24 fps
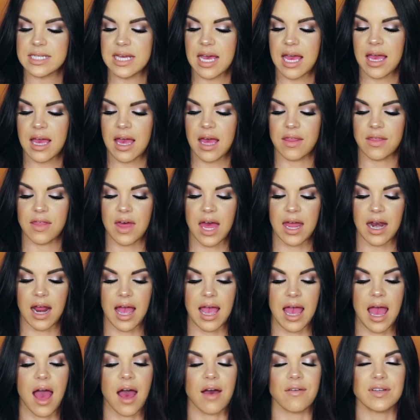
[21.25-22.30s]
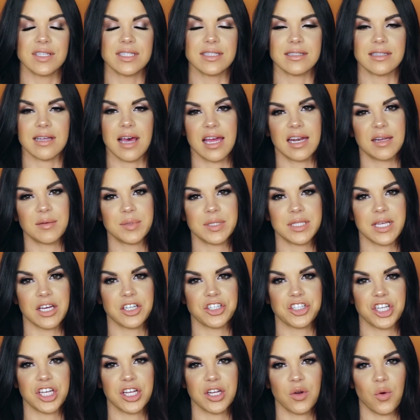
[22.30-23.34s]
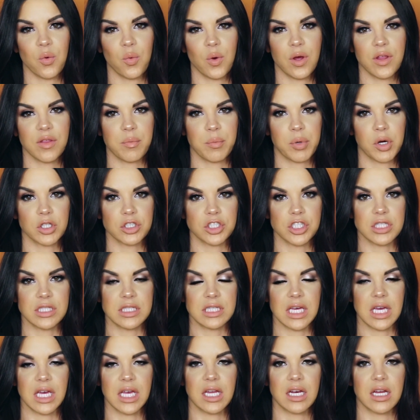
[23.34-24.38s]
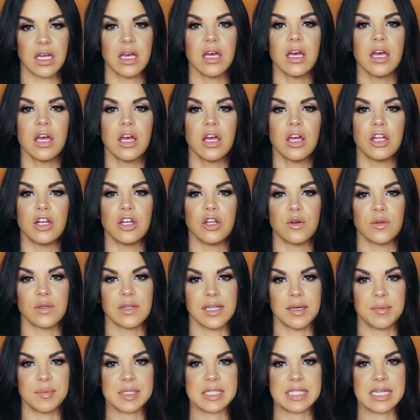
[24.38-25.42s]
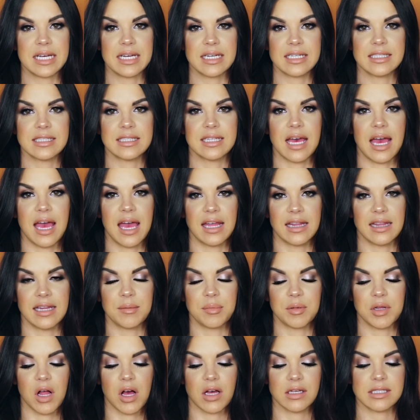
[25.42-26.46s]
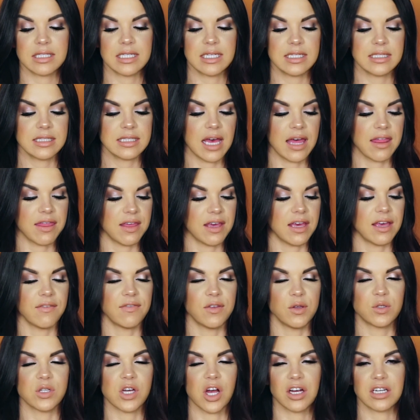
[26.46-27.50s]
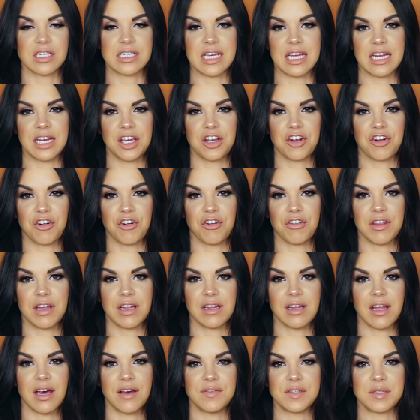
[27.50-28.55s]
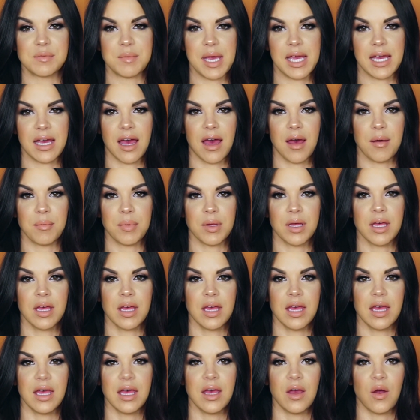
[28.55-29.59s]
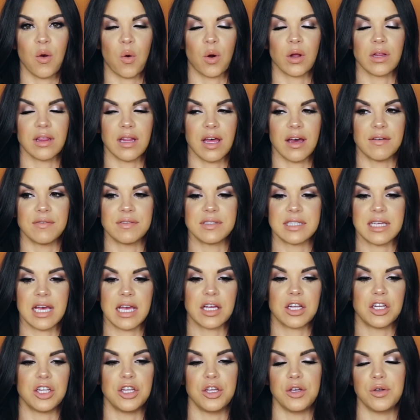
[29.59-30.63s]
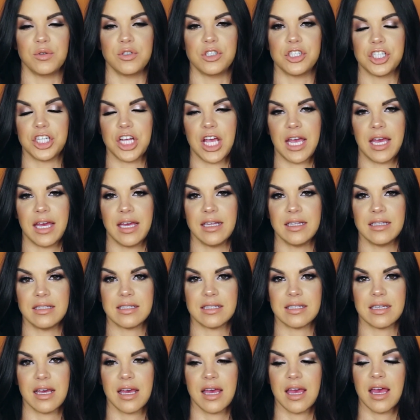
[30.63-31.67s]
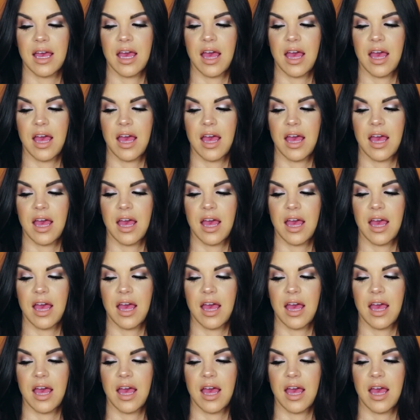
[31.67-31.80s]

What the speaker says: say that I have a slight obsession with purchasing nude lipsticks and lip glosses. I think if you talk to any girl that loves makeup or loves like nude shades,